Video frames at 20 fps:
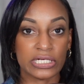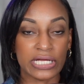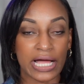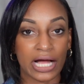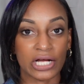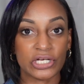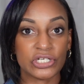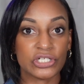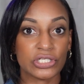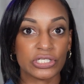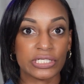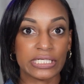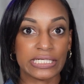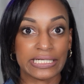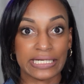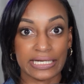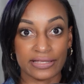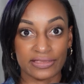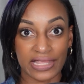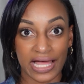actually
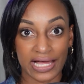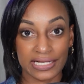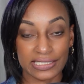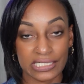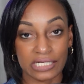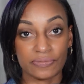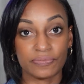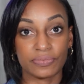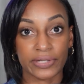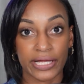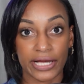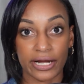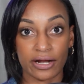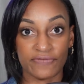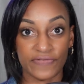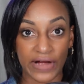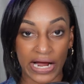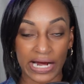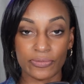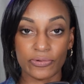get that deep layer
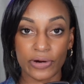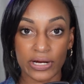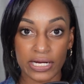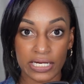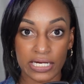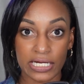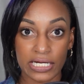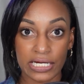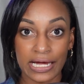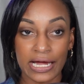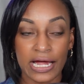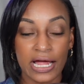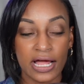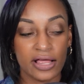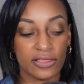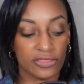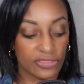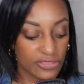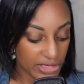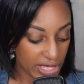vibrating,
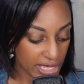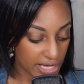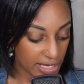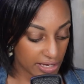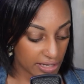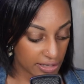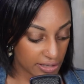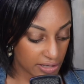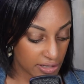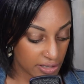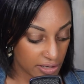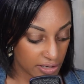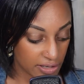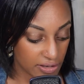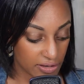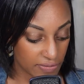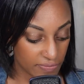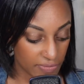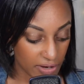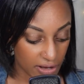then
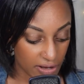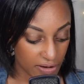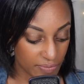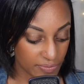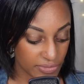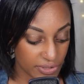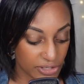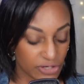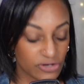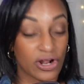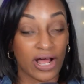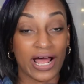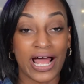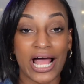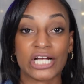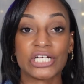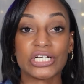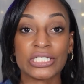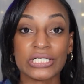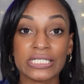you're not
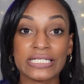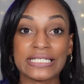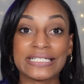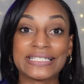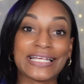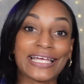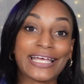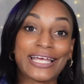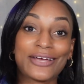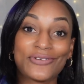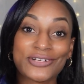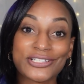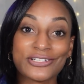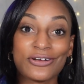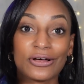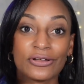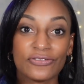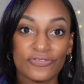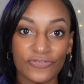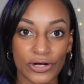actually singing what's
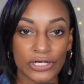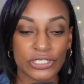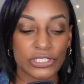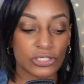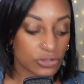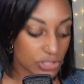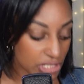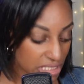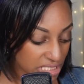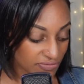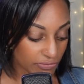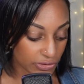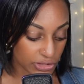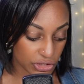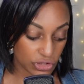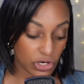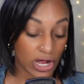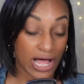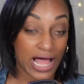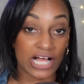called functional chest voice.
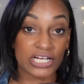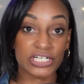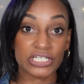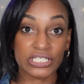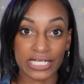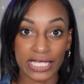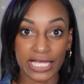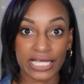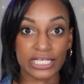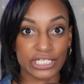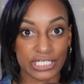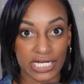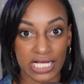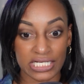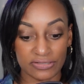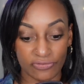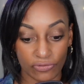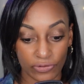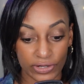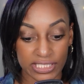You're not actually in
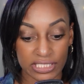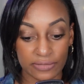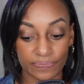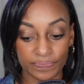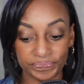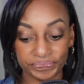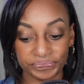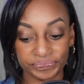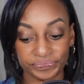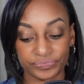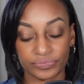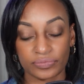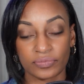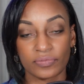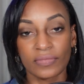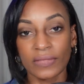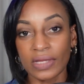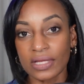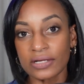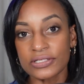chest voice.
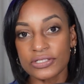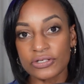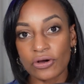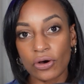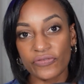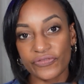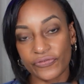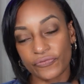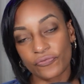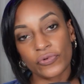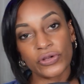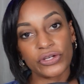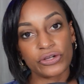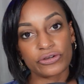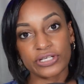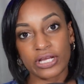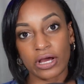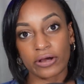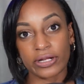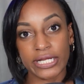So when you're
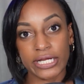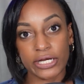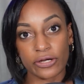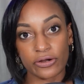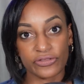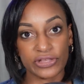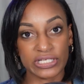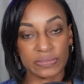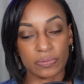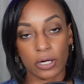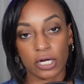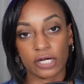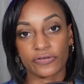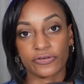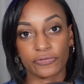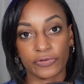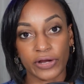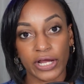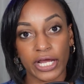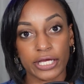down here in this part of
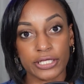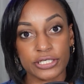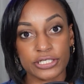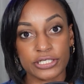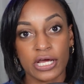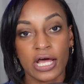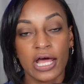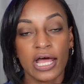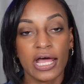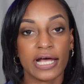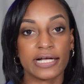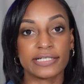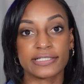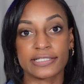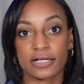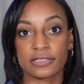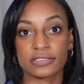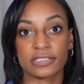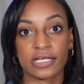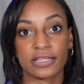your range, it
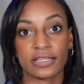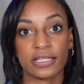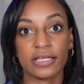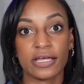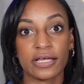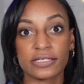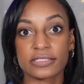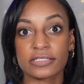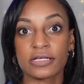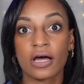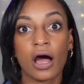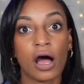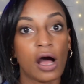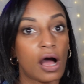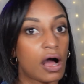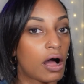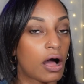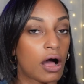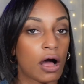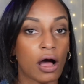sounds like this.
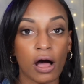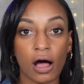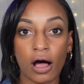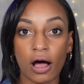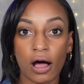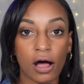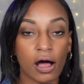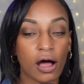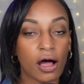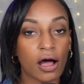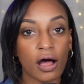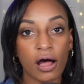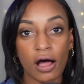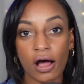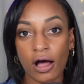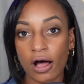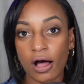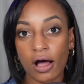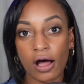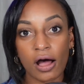
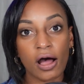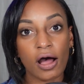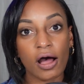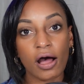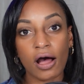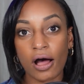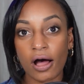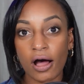Ah,